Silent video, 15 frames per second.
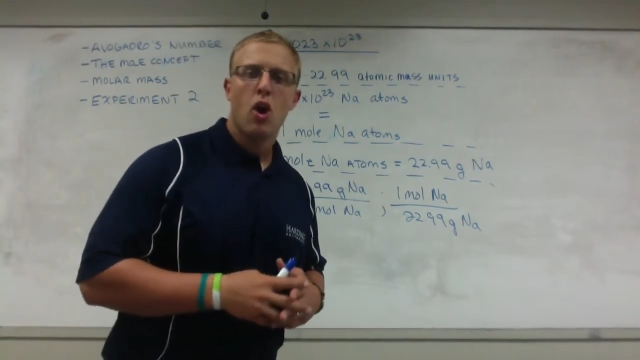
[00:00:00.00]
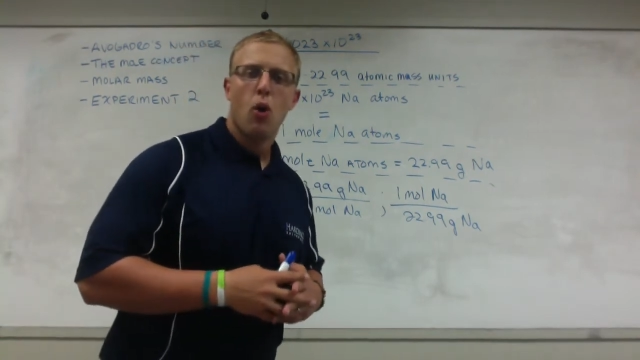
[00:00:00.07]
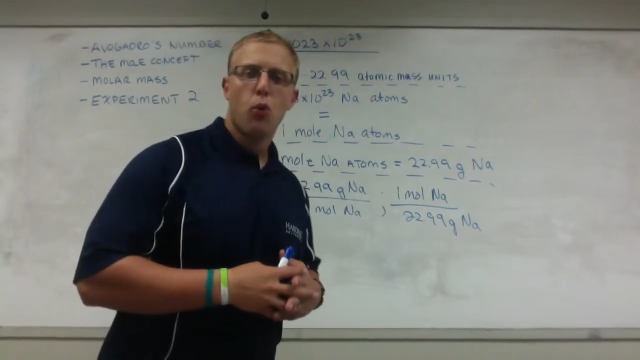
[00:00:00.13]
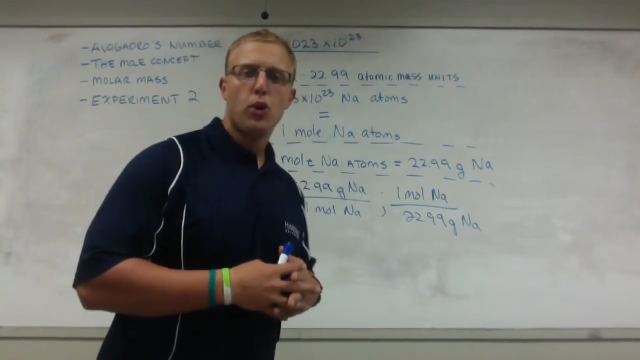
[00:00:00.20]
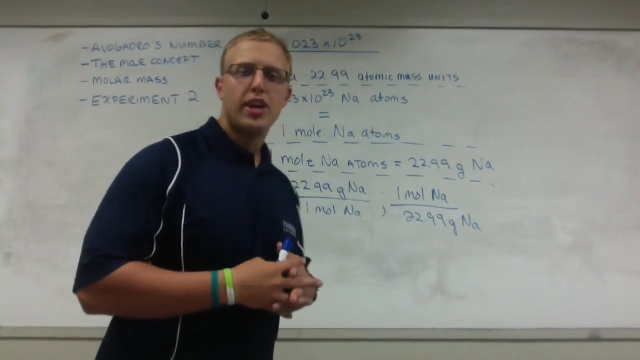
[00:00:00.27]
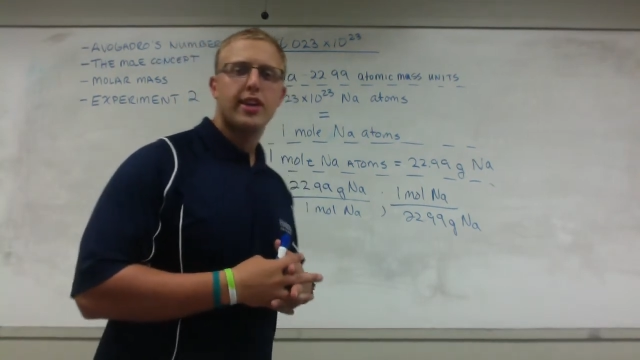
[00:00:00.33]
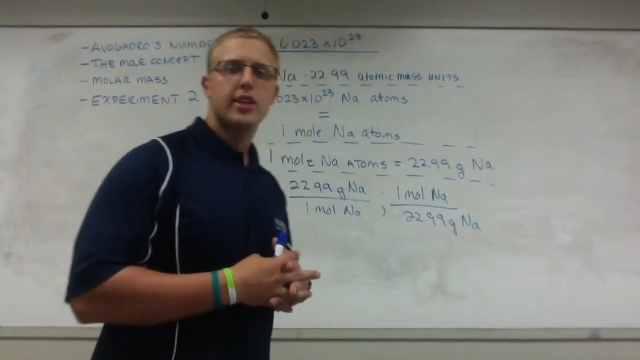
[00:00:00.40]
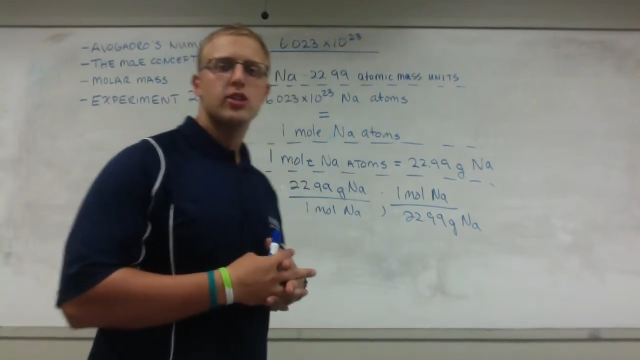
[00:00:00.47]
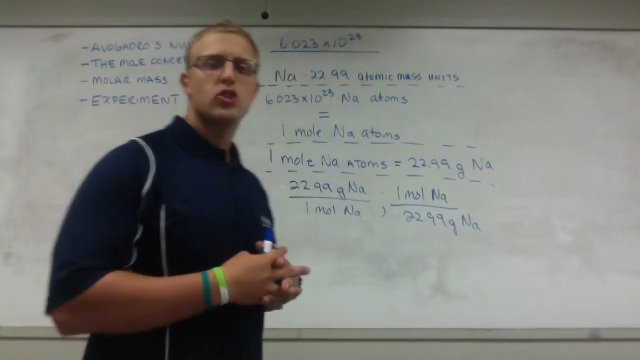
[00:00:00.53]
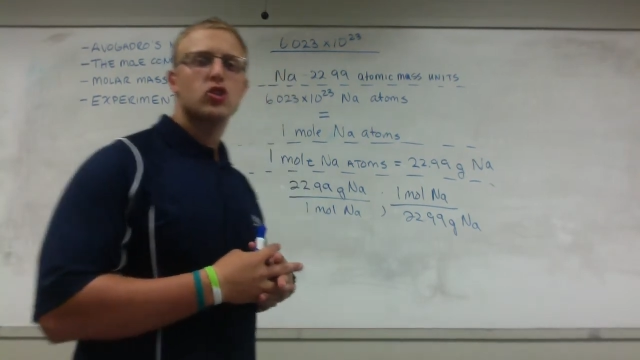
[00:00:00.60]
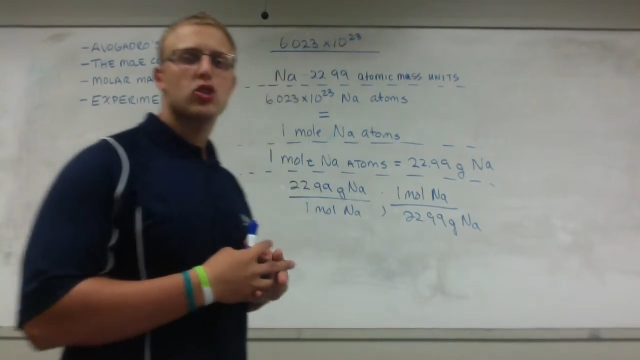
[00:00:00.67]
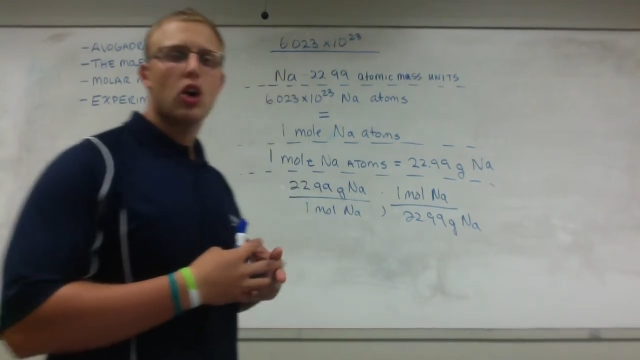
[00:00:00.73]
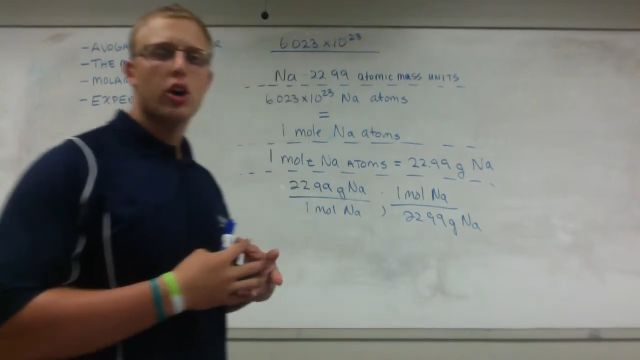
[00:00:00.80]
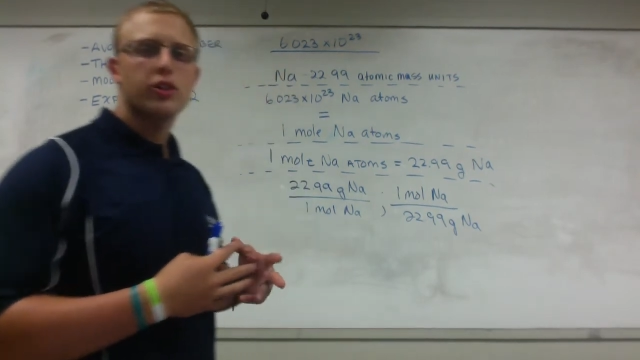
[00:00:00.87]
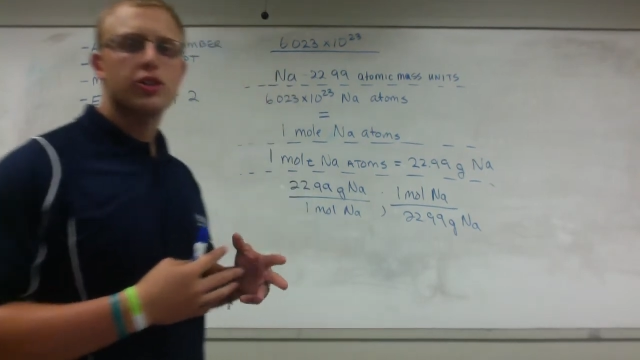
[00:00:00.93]
we can
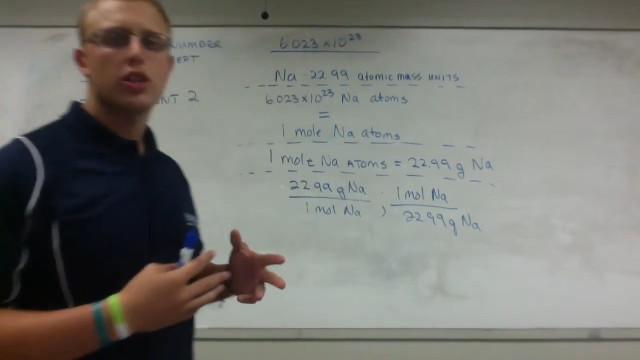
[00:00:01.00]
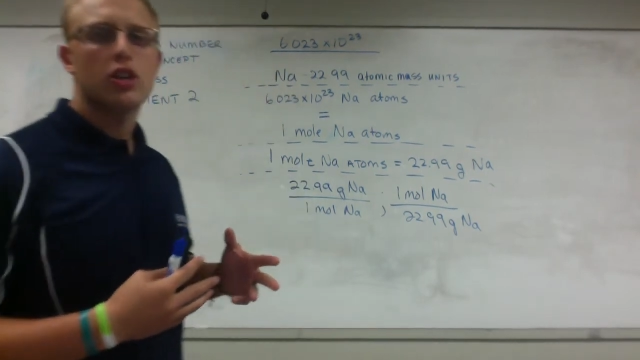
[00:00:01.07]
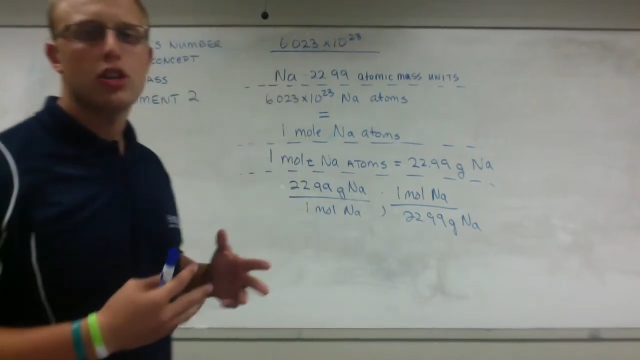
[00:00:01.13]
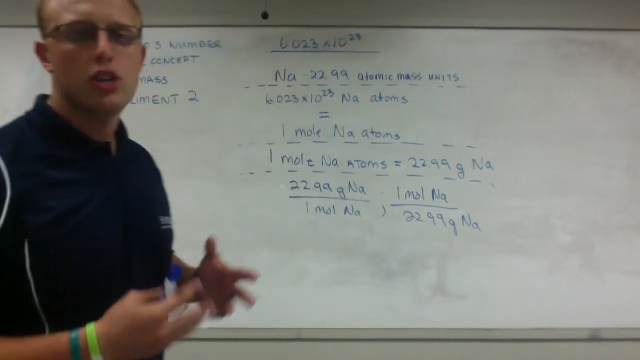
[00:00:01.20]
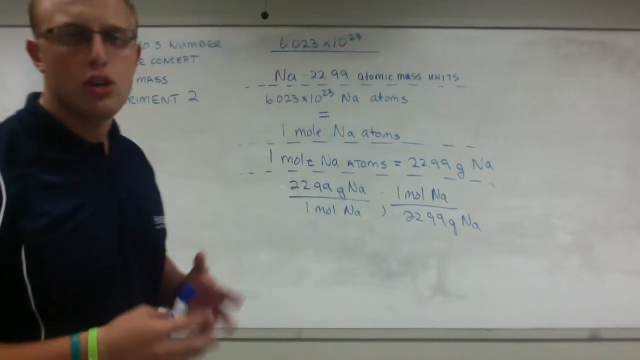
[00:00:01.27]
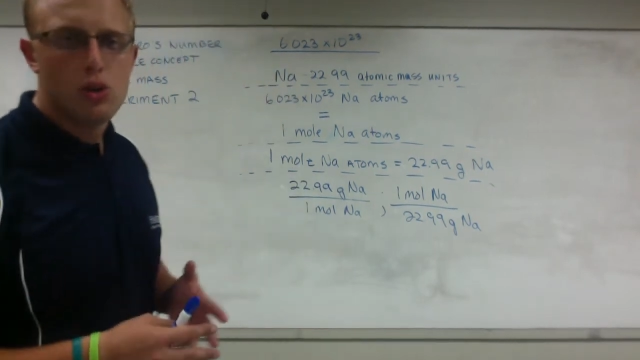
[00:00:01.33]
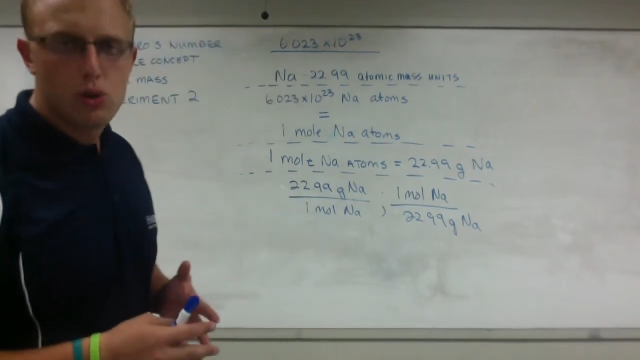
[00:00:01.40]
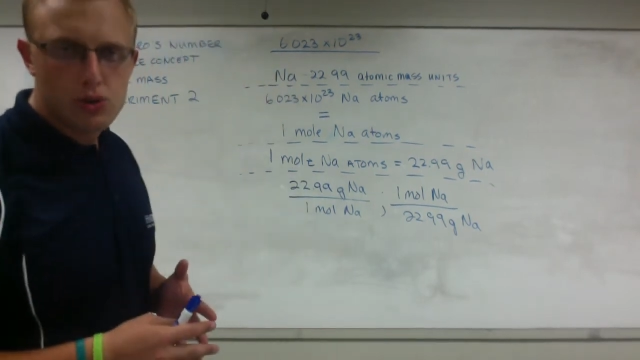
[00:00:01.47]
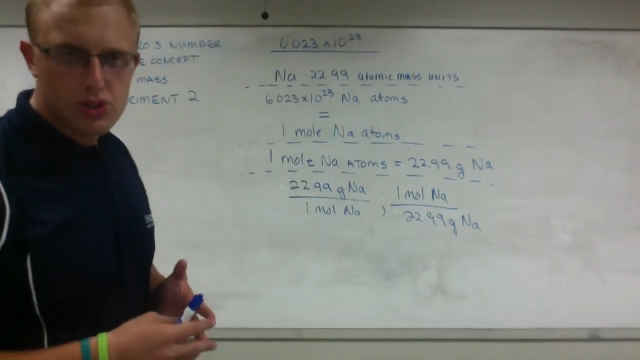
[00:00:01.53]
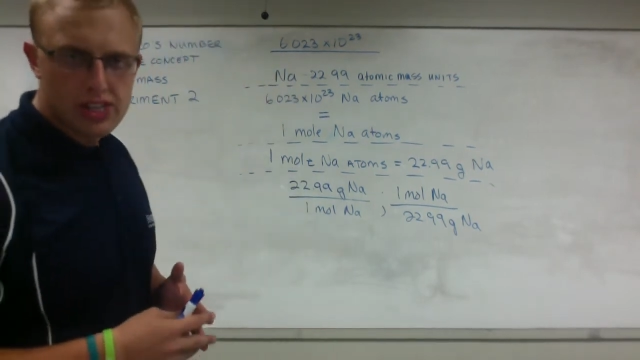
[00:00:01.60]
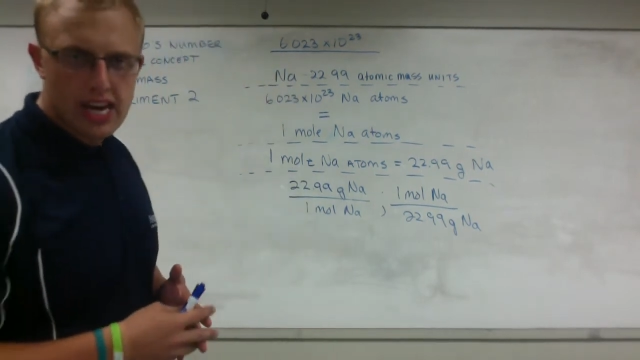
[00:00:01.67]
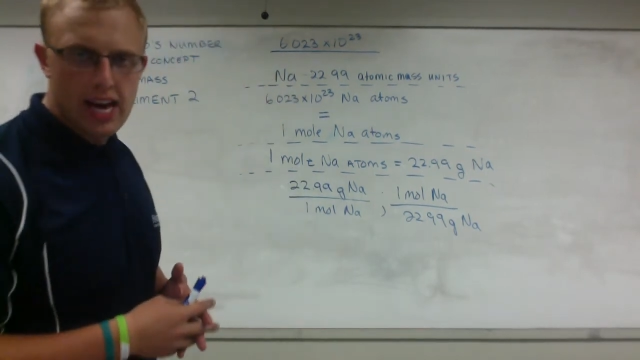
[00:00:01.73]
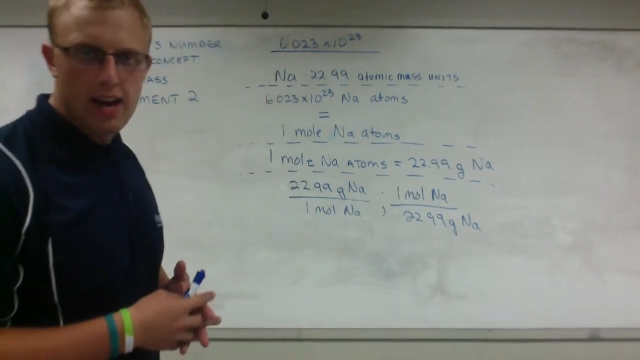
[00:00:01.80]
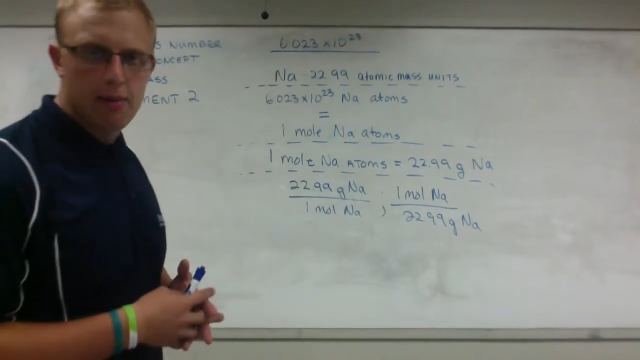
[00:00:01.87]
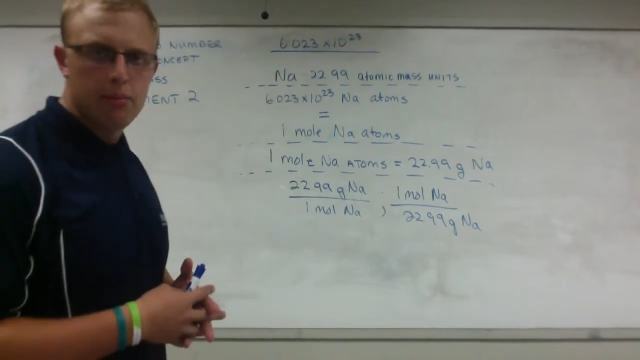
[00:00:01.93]
start to use
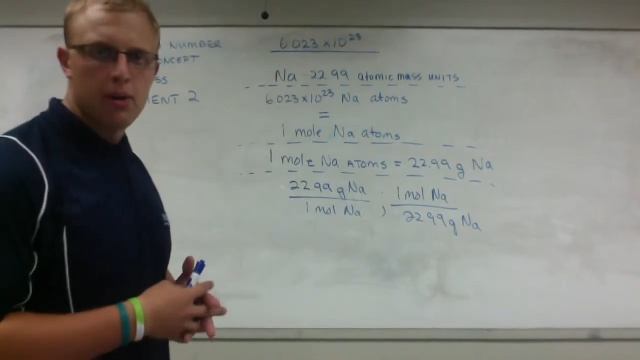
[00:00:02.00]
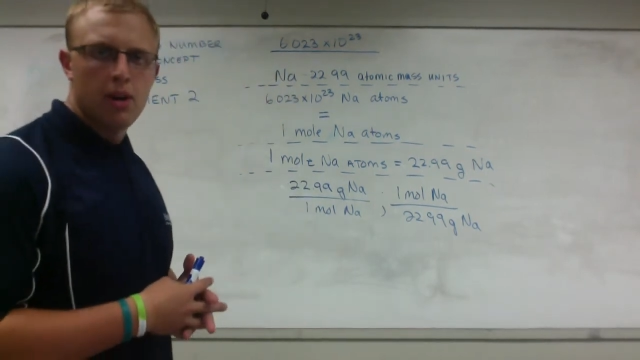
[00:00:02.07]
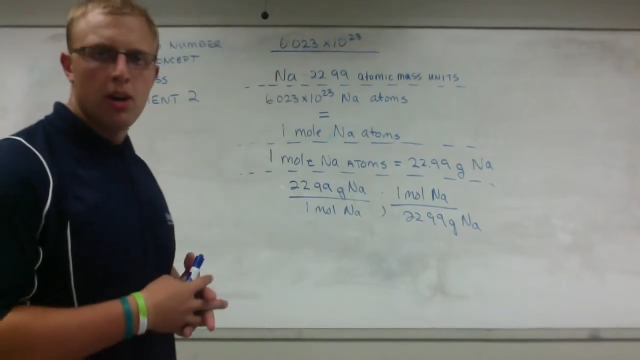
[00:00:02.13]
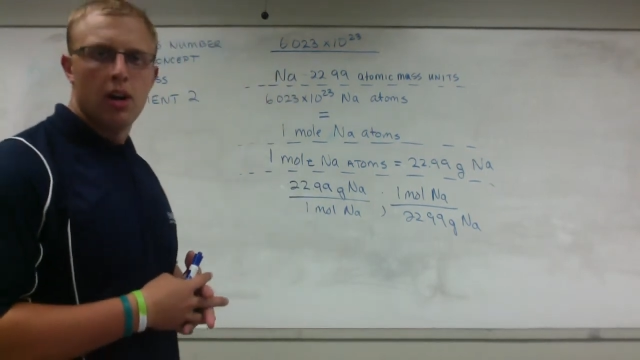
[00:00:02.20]
them